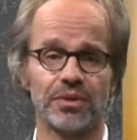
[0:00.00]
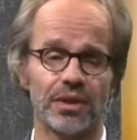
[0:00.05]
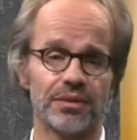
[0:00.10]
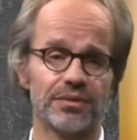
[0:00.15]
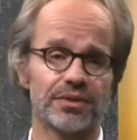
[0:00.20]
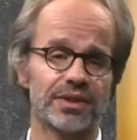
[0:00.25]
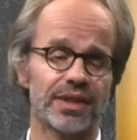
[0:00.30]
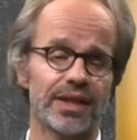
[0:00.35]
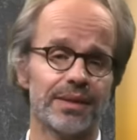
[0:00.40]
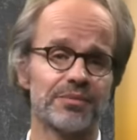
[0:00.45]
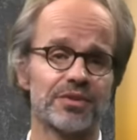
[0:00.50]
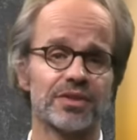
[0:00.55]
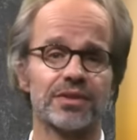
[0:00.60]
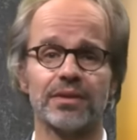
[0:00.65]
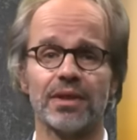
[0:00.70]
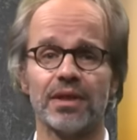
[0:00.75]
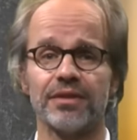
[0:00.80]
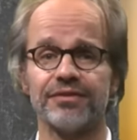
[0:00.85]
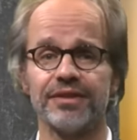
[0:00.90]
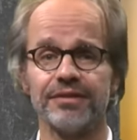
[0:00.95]
concepts
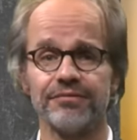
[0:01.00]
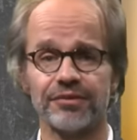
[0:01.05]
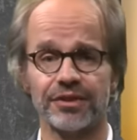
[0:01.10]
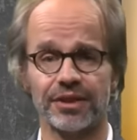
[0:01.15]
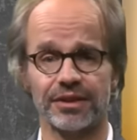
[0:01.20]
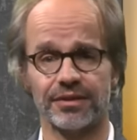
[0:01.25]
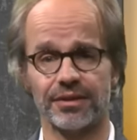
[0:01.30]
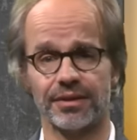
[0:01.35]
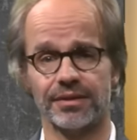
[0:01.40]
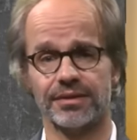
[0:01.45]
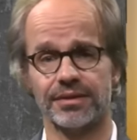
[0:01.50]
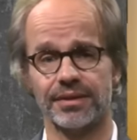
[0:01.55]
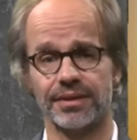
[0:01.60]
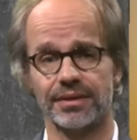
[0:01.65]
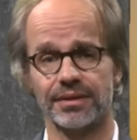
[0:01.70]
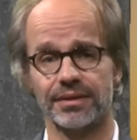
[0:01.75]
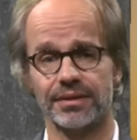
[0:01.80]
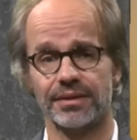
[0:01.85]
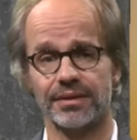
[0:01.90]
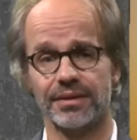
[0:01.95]
of
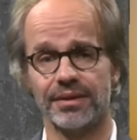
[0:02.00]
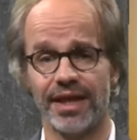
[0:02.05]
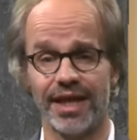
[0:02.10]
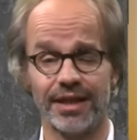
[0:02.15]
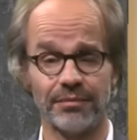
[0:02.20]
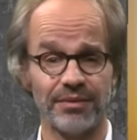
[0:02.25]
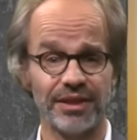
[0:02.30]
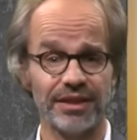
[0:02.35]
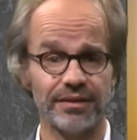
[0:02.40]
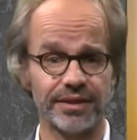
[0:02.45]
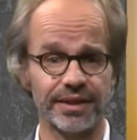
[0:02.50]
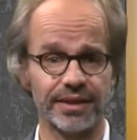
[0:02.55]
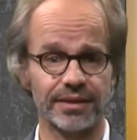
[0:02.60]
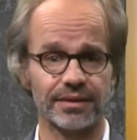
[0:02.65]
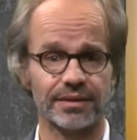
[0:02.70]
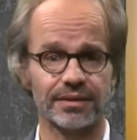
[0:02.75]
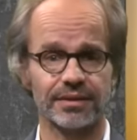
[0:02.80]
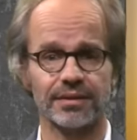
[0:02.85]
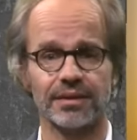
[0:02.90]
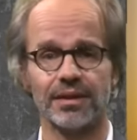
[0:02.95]
infrastructures and
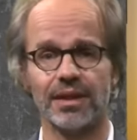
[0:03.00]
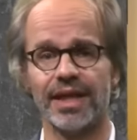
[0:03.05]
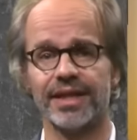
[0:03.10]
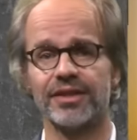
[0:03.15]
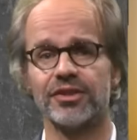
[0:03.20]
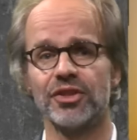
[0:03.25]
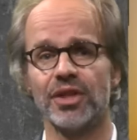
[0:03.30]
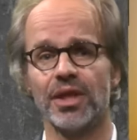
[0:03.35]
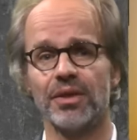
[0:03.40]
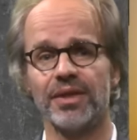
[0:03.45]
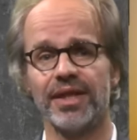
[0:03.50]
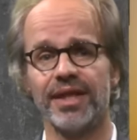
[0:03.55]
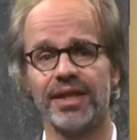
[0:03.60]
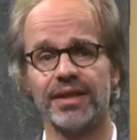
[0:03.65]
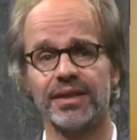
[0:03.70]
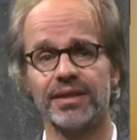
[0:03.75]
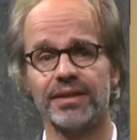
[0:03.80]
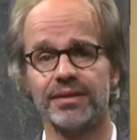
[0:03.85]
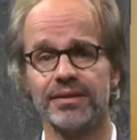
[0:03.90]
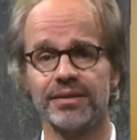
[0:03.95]
buildings, like shown
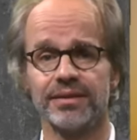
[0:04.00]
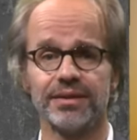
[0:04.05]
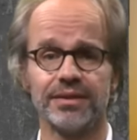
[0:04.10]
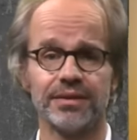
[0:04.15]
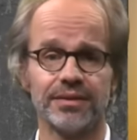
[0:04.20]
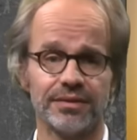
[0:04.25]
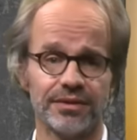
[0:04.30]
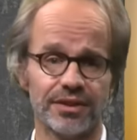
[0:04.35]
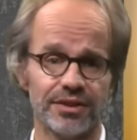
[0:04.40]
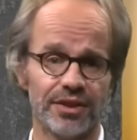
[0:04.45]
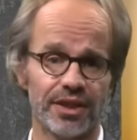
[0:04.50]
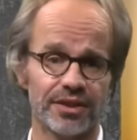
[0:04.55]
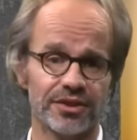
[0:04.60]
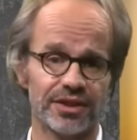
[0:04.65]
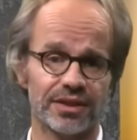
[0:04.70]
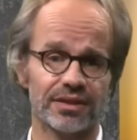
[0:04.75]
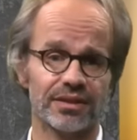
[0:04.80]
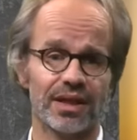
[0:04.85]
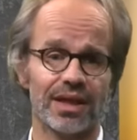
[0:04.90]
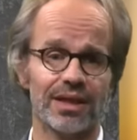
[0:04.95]
here, the Dutch
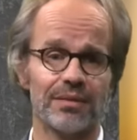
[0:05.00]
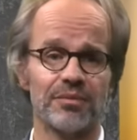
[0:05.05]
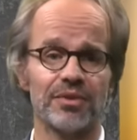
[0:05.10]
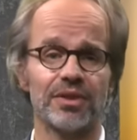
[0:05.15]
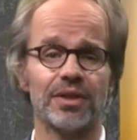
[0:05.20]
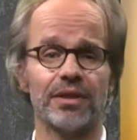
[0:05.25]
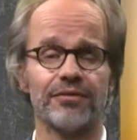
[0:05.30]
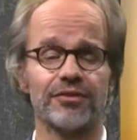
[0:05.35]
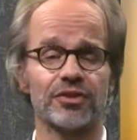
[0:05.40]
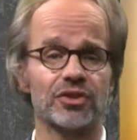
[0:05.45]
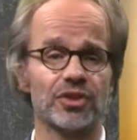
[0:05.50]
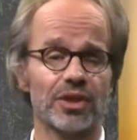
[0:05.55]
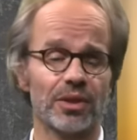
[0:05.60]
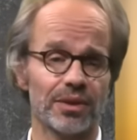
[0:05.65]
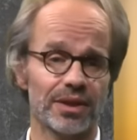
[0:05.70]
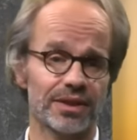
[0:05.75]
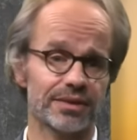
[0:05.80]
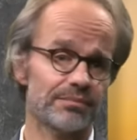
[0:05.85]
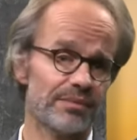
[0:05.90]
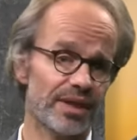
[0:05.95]
example of a
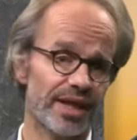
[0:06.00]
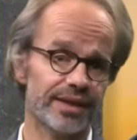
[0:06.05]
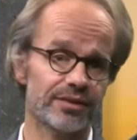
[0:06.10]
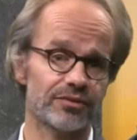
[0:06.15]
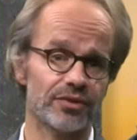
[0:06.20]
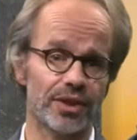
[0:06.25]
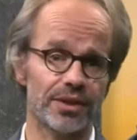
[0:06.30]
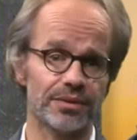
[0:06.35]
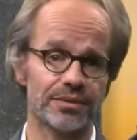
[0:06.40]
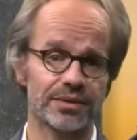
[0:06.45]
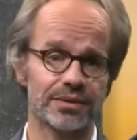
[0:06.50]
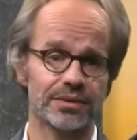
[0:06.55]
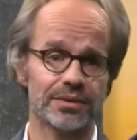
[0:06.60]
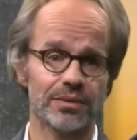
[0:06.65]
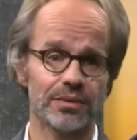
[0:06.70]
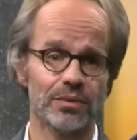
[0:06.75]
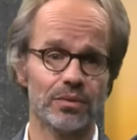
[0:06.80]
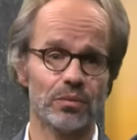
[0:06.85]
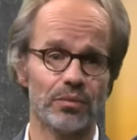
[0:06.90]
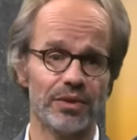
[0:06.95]
solar bike road,
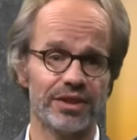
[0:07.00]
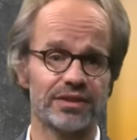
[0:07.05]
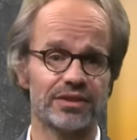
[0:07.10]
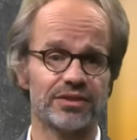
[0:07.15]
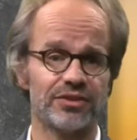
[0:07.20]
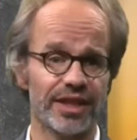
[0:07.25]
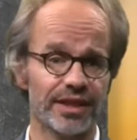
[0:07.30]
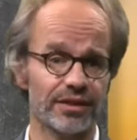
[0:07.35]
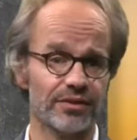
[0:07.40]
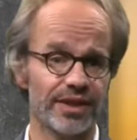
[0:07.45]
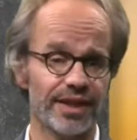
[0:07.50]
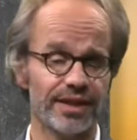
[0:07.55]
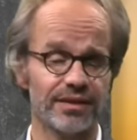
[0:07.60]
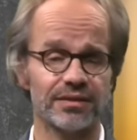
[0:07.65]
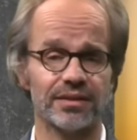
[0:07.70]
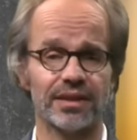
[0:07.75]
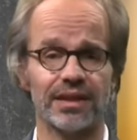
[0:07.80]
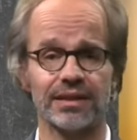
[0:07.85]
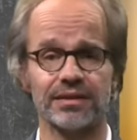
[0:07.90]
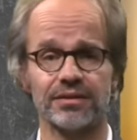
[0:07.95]
which
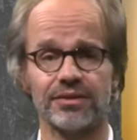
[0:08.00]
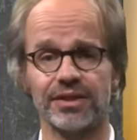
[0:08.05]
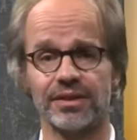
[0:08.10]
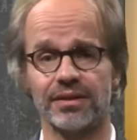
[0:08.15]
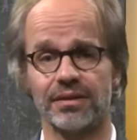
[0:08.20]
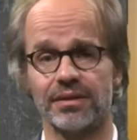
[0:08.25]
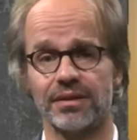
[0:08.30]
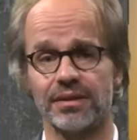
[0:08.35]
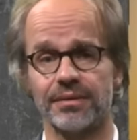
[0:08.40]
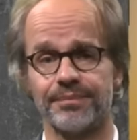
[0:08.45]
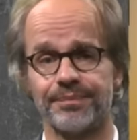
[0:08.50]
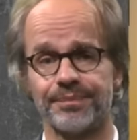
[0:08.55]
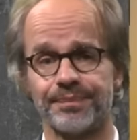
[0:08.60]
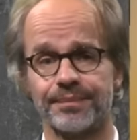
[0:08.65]
generates electricity.